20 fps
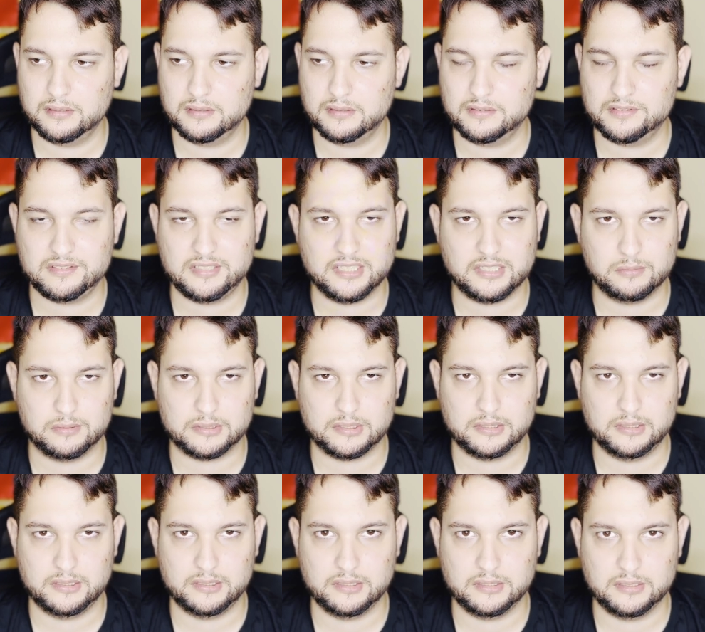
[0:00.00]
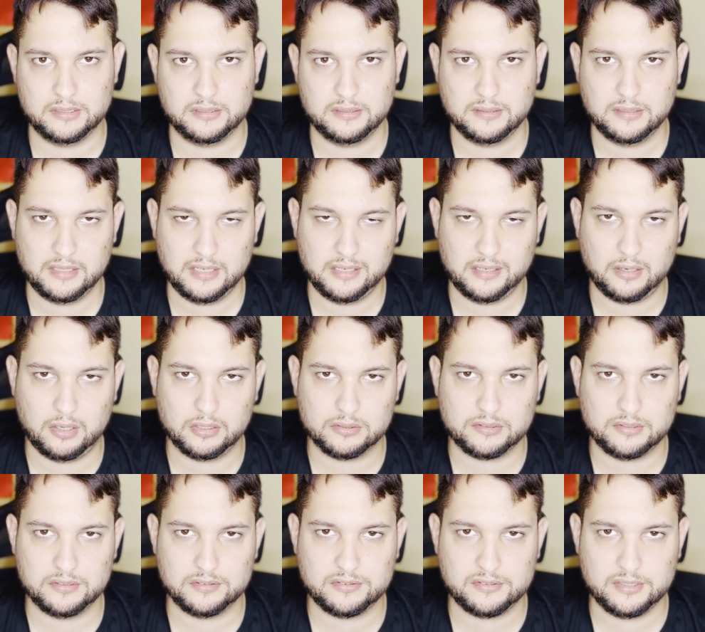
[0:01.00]
secretly
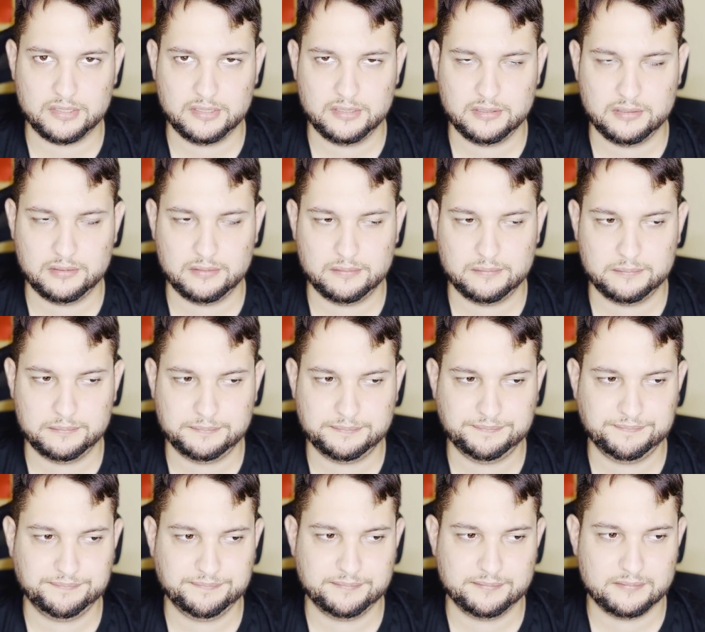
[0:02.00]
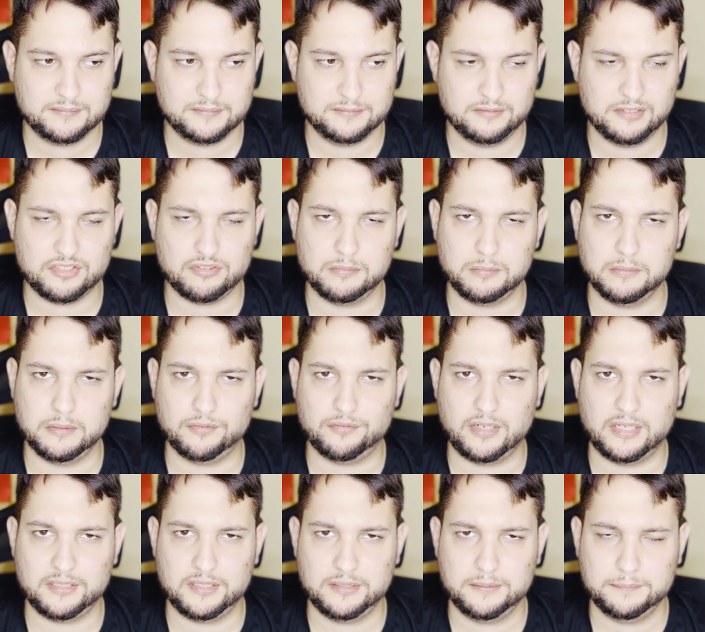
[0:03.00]
autistic, which will be
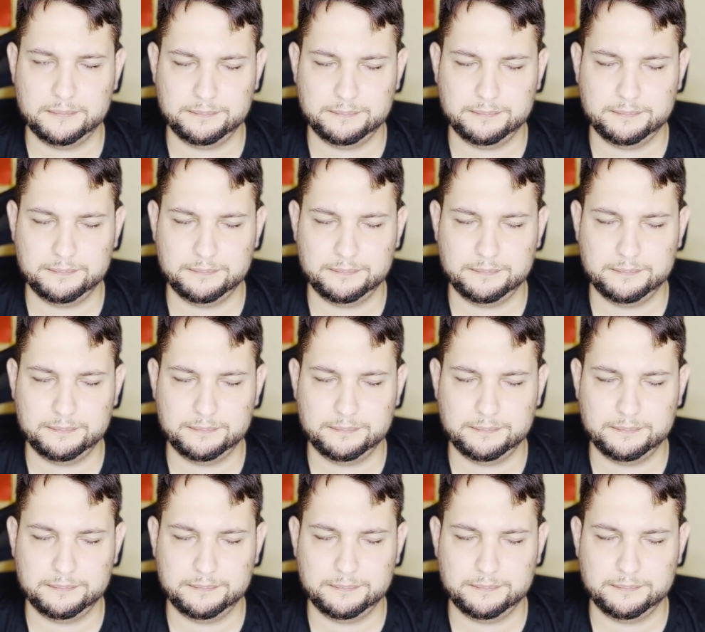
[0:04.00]
funny.